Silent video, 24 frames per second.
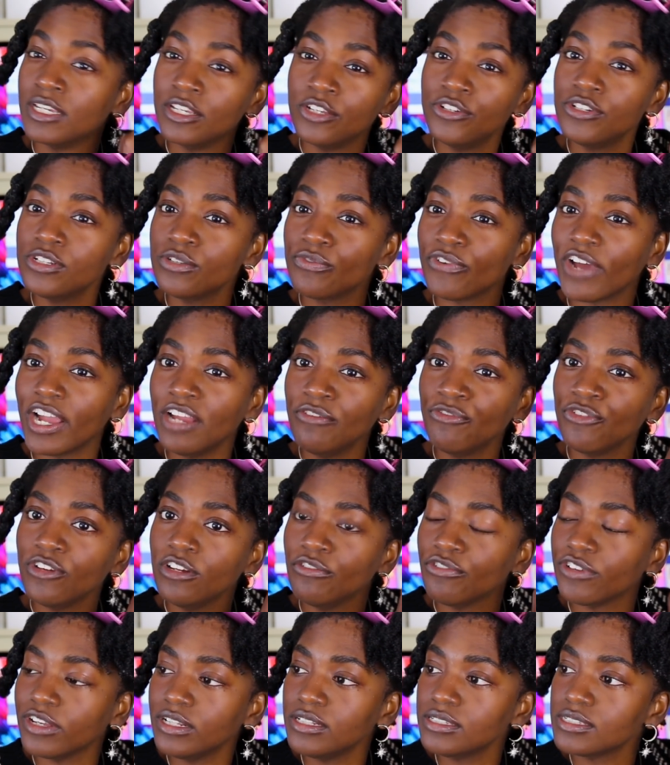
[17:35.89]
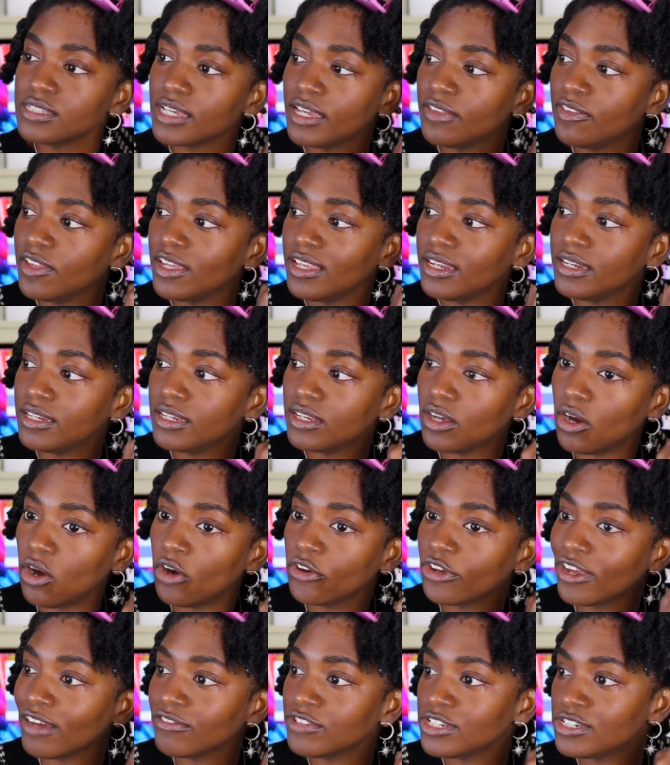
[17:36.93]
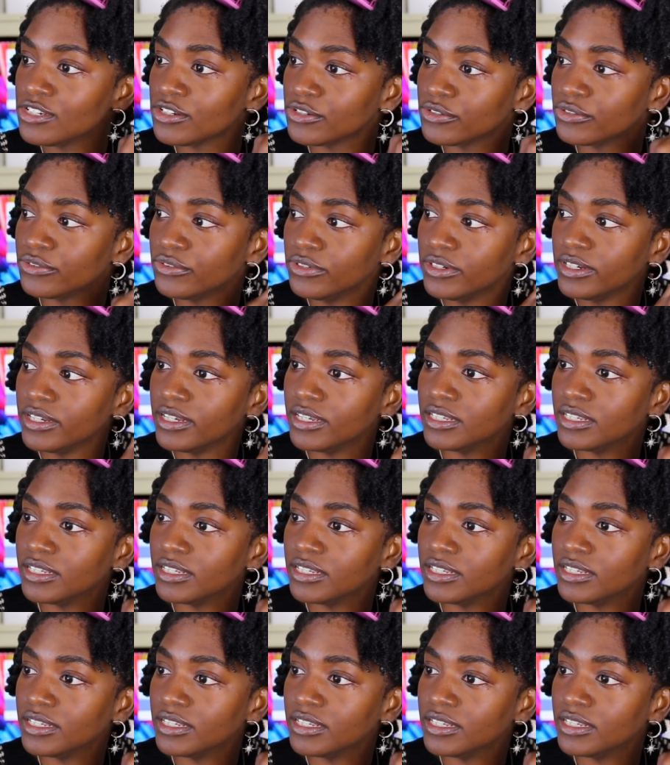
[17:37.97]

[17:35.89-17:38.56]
You just find free events, and then all you have to do